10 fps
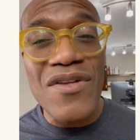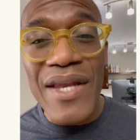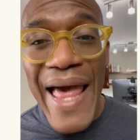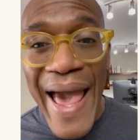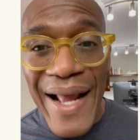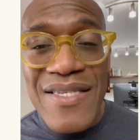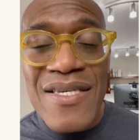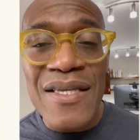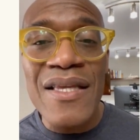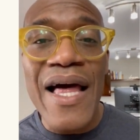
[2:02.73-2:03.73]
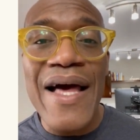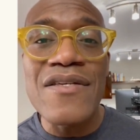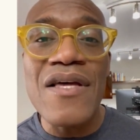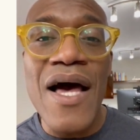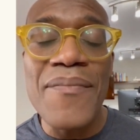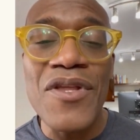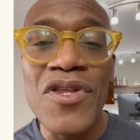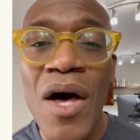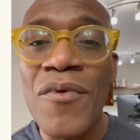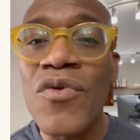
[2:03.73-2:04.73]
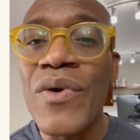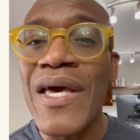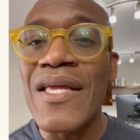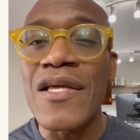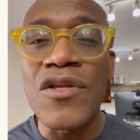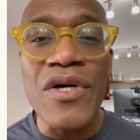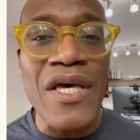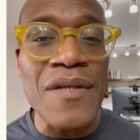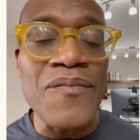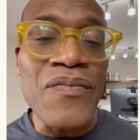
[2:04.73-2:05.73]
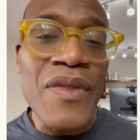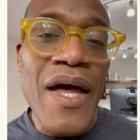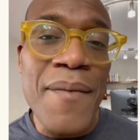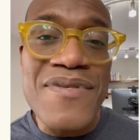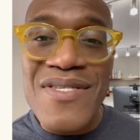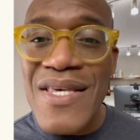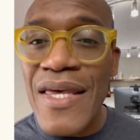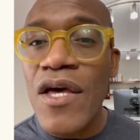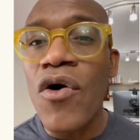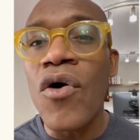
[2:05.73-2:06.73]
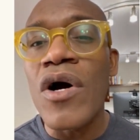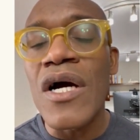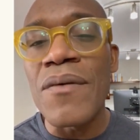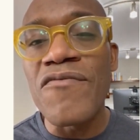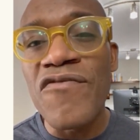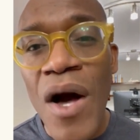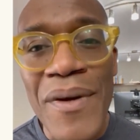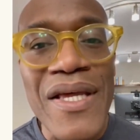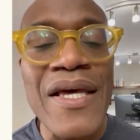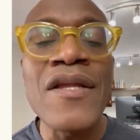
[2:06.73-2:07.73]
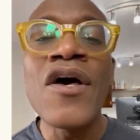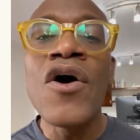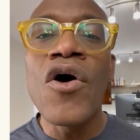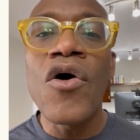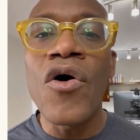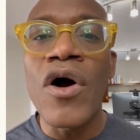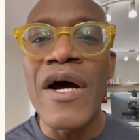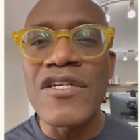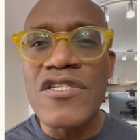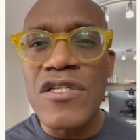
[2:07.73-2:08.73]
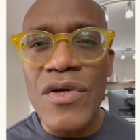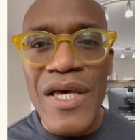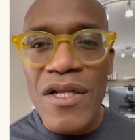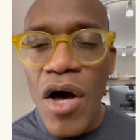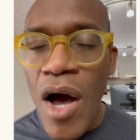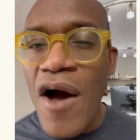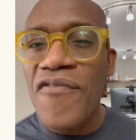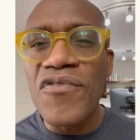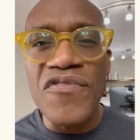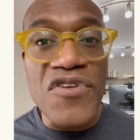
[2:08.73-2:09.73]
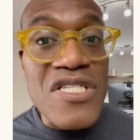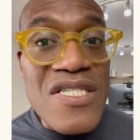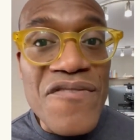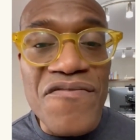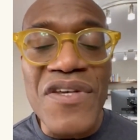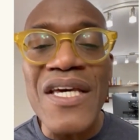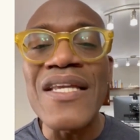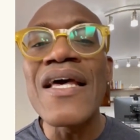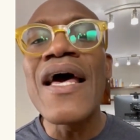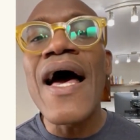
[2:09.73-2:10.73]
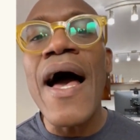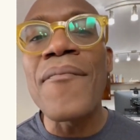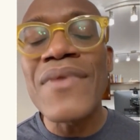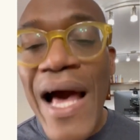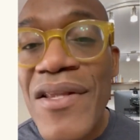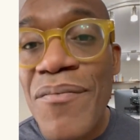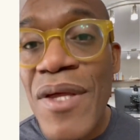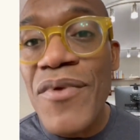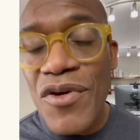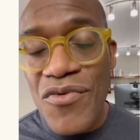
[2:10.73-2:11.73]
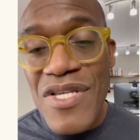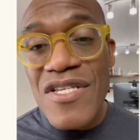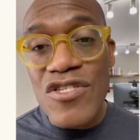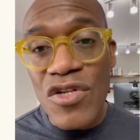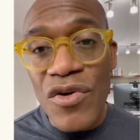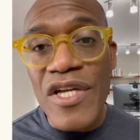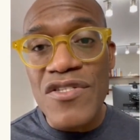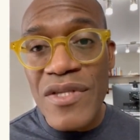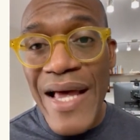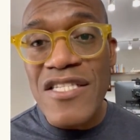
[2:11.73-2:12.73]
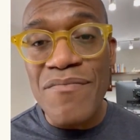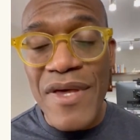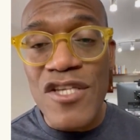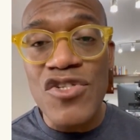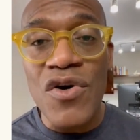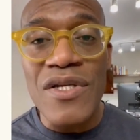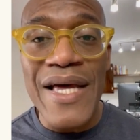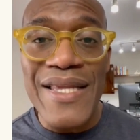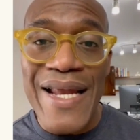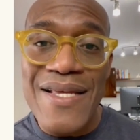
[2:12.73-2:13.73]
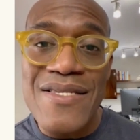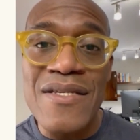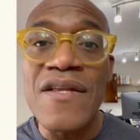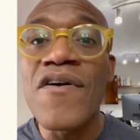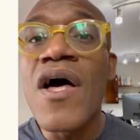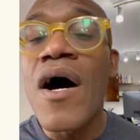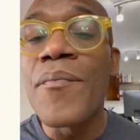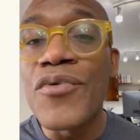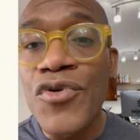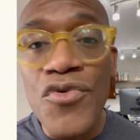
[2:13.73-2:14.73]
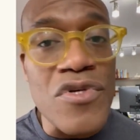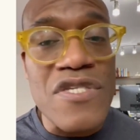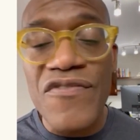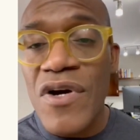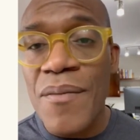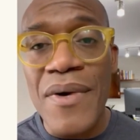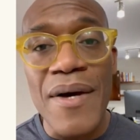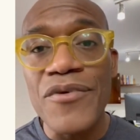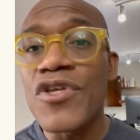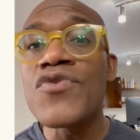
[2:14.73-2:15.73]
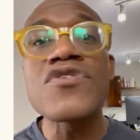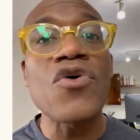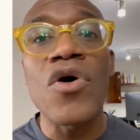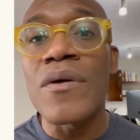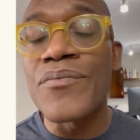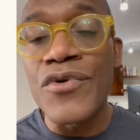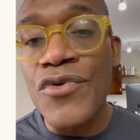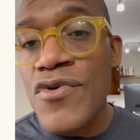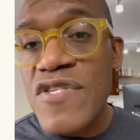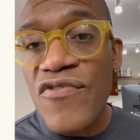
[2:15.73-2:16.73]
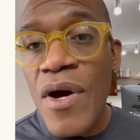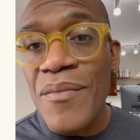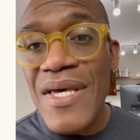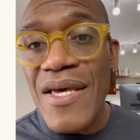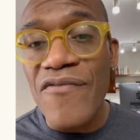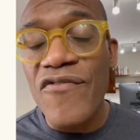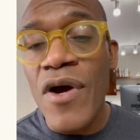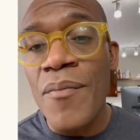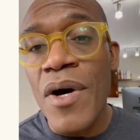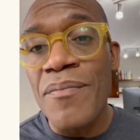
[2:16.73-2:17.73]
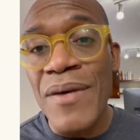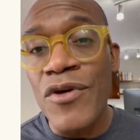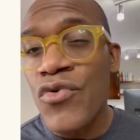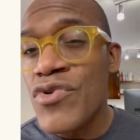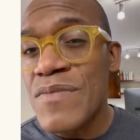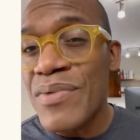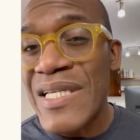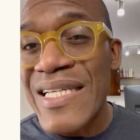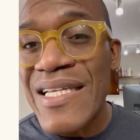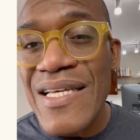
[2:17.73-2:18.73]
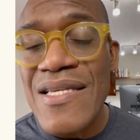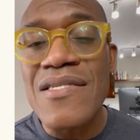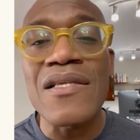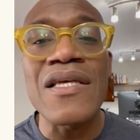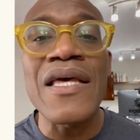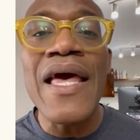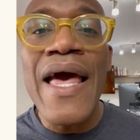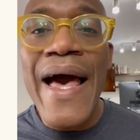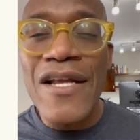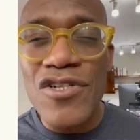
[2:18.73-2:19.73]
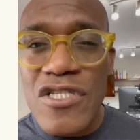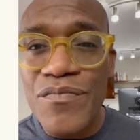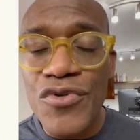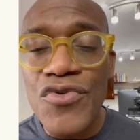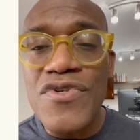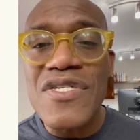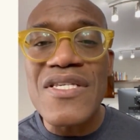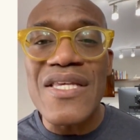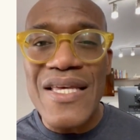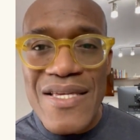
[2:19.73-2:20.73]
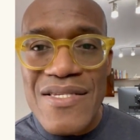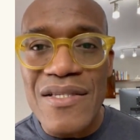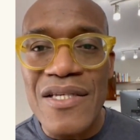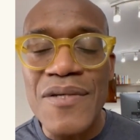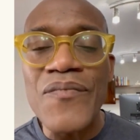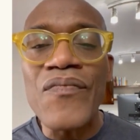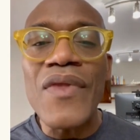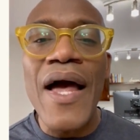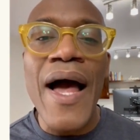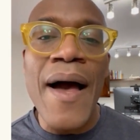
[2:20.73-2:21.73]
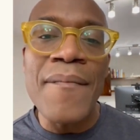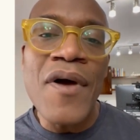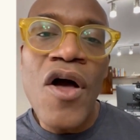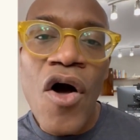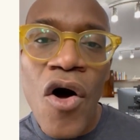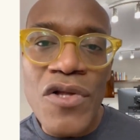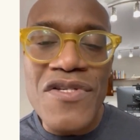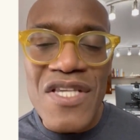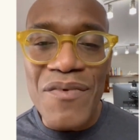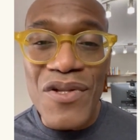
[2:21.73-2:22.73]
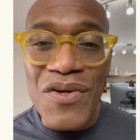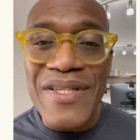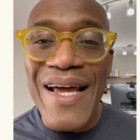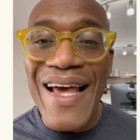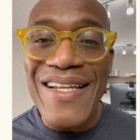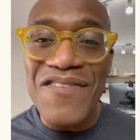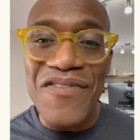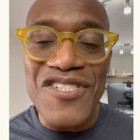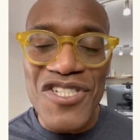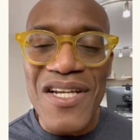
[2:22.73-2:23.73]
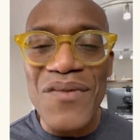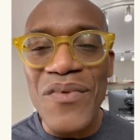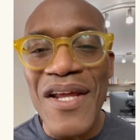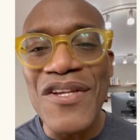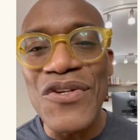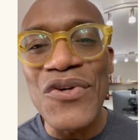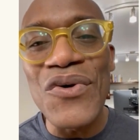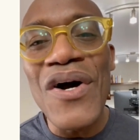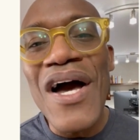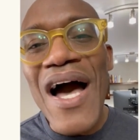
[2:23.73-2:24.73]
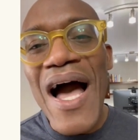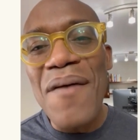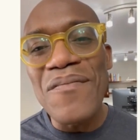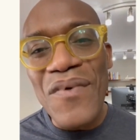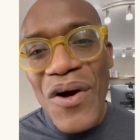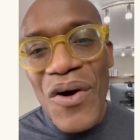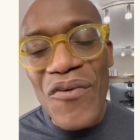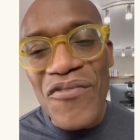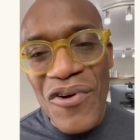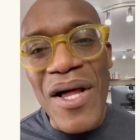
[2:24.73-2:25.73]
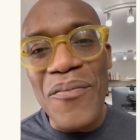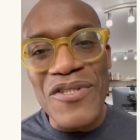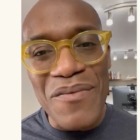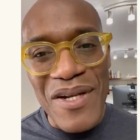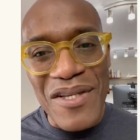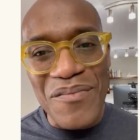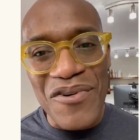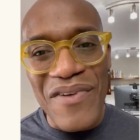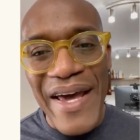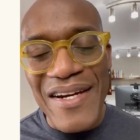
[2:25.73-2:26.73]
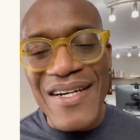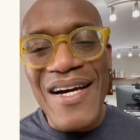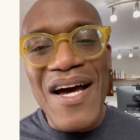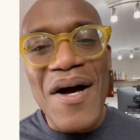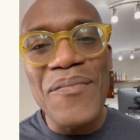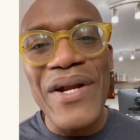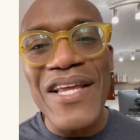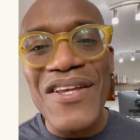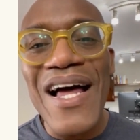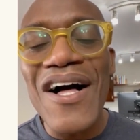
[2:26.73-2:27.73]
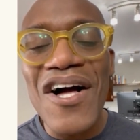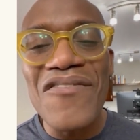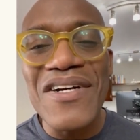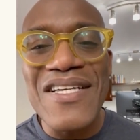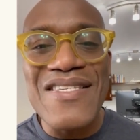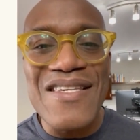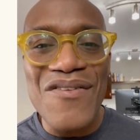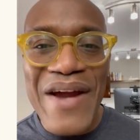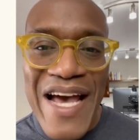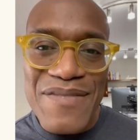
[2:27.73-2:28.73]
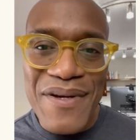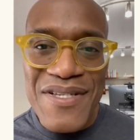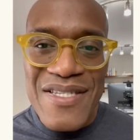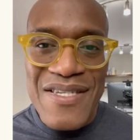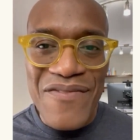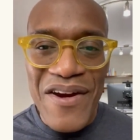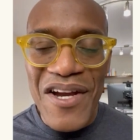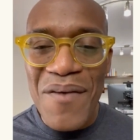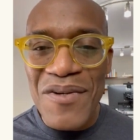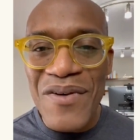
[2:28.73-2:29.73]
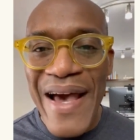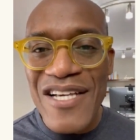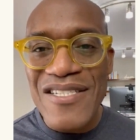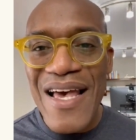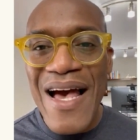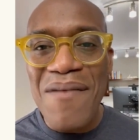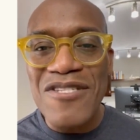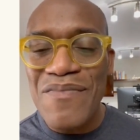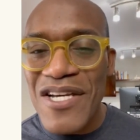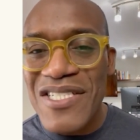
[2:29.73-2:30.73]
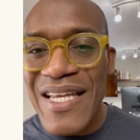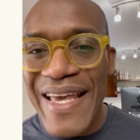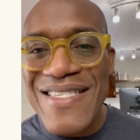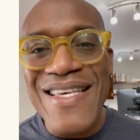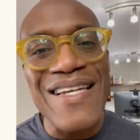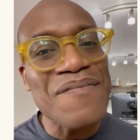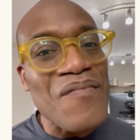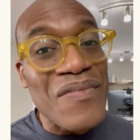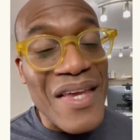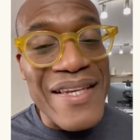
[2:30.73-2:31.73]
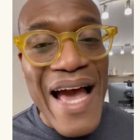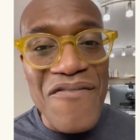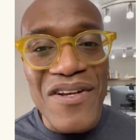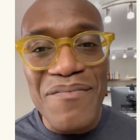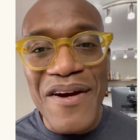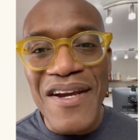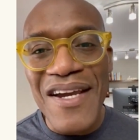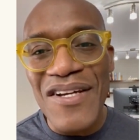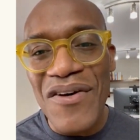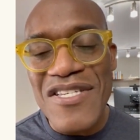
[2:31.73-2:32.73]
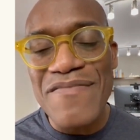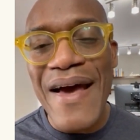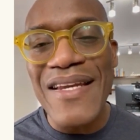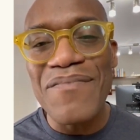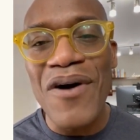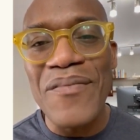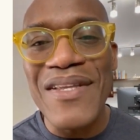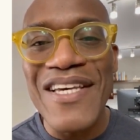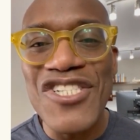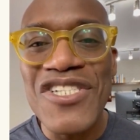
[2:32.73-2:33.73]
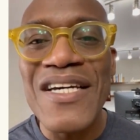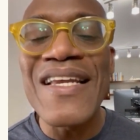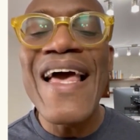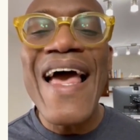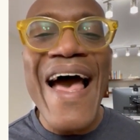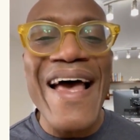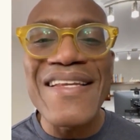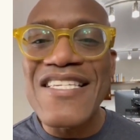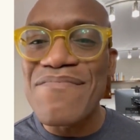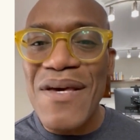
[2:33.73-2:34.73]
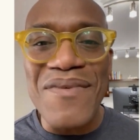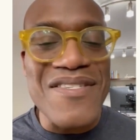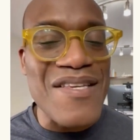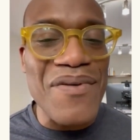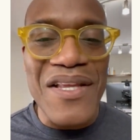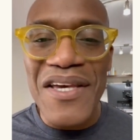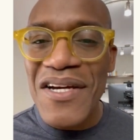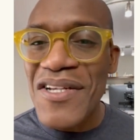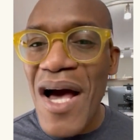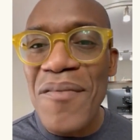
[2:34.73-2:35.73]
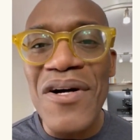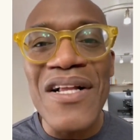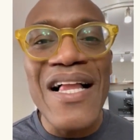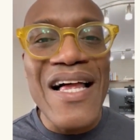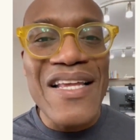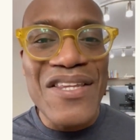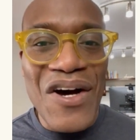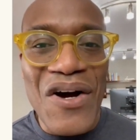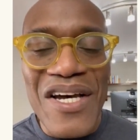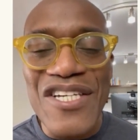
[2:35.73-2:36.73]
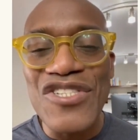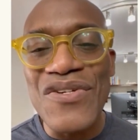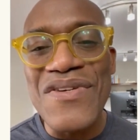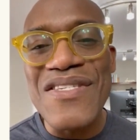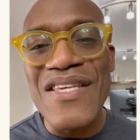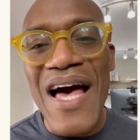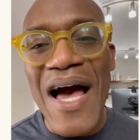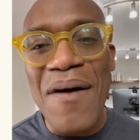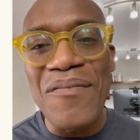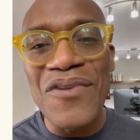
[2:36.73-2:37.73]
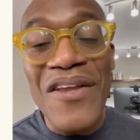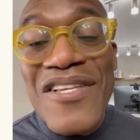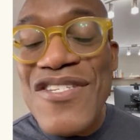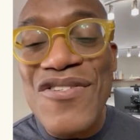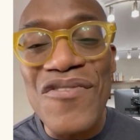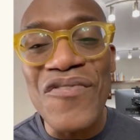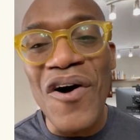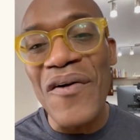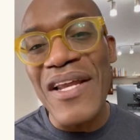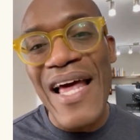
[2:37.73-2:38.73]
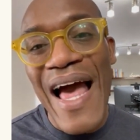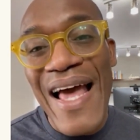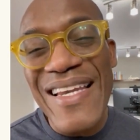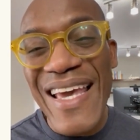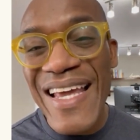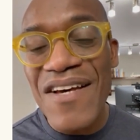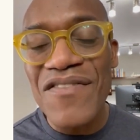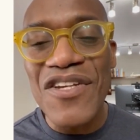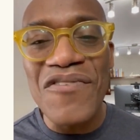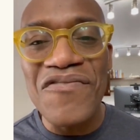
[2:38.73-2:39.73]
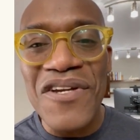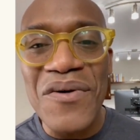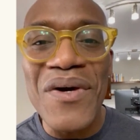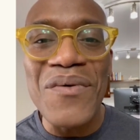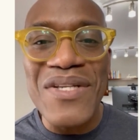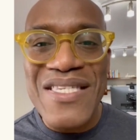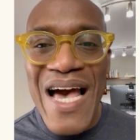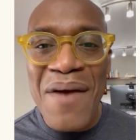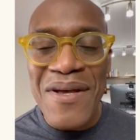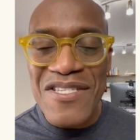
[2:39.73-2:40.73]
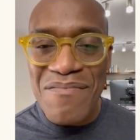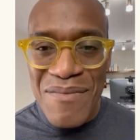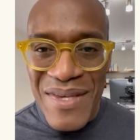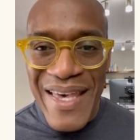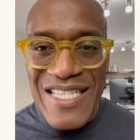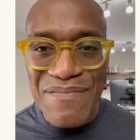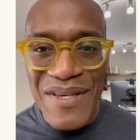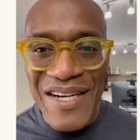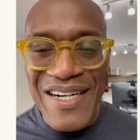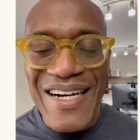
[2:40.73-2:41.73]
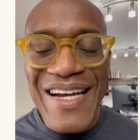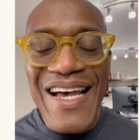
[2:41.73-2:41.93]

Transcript: not acting as the normal way, they're looking sick or vomiting or just looking off, refusing to feed, now there may be a reason to look into that to make sure that that isn't a bruise from abuse or a bruise from a baby who's bleeding easily and just bruises easily. All those can be looked at and differentiated when you follow up with your medical provider. But I thought I'll cover this rash because it's a very common rash, especially, like I said, in the African American or Hispanic population. And this baby is typically are normal, no issues, nothing to do for it, and they kind of fade away with time as your baby gets bigger.